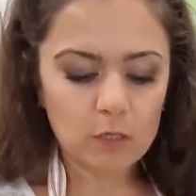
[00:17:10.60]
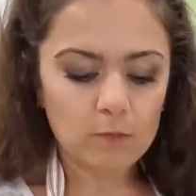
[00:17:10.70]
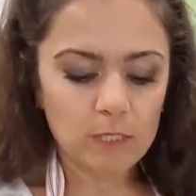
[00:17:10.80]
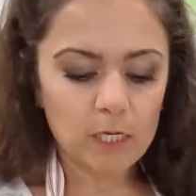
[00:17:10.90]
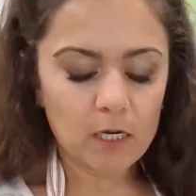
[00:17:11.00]

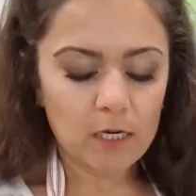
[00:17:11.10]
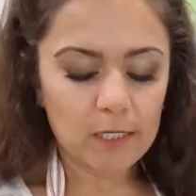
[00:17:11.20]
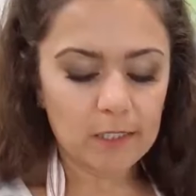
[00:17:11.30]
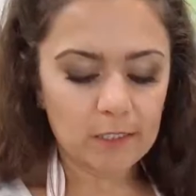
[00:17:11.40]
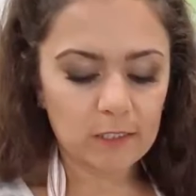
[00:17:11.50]

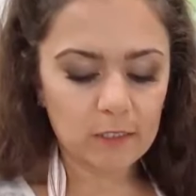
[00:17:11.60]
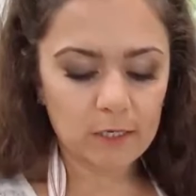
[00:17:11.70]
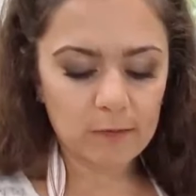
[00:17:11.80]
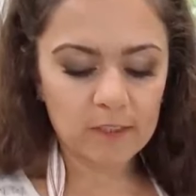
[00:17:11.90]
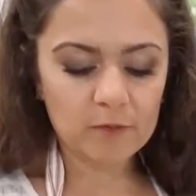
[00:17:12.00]
because,
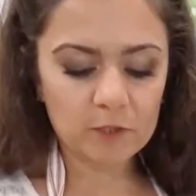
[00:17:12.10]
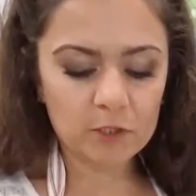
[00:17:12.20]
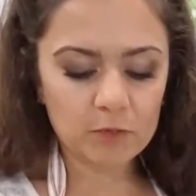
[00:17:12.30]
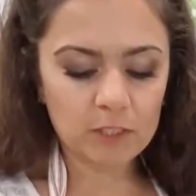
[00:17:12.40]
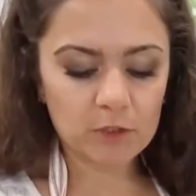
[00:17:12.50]
especially
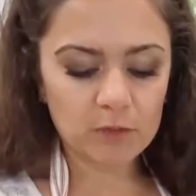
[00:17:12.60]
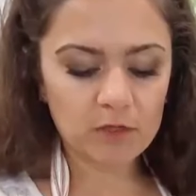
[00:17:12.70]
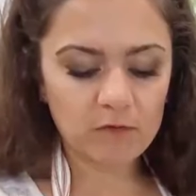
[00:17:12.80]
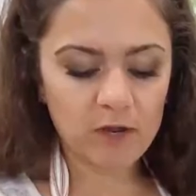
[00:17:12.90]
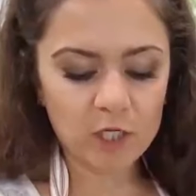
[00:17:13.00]
when it's really
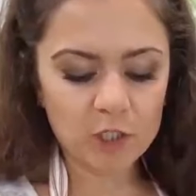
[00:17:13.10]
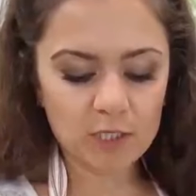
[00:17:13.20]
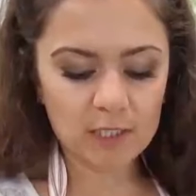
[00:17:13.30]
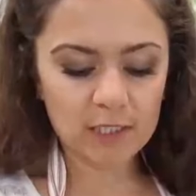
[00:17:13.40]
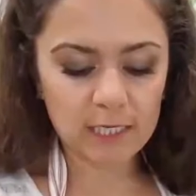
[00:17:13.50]
fresh and
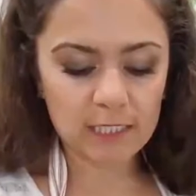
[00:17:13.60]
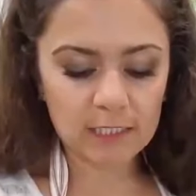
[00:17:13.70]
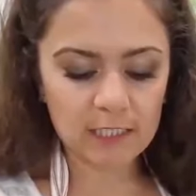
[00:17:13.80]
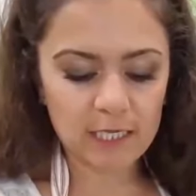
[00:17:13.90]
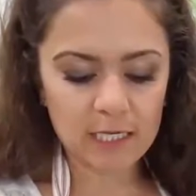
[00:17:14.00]
the skin
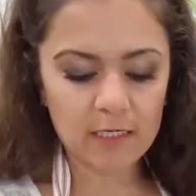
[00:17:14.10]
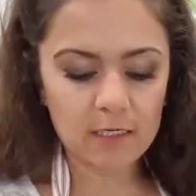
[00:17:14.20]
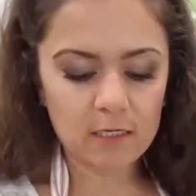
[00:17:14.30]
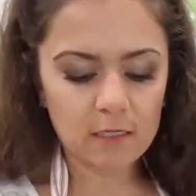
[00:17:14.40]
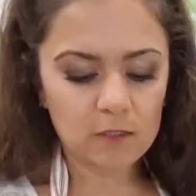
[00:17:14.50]
is thin,
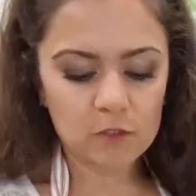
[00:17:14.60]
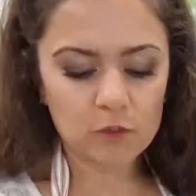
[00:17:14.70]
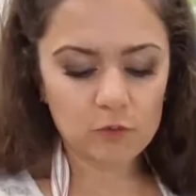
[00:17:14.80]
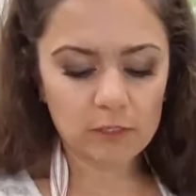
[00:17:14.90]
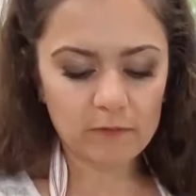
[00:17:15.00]
it's
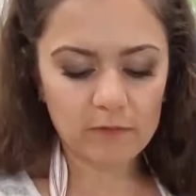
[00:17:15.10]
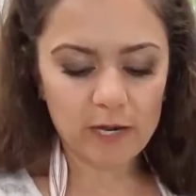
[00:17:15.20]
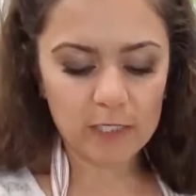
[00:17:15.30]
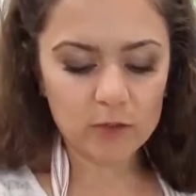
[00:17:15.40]
totally fine,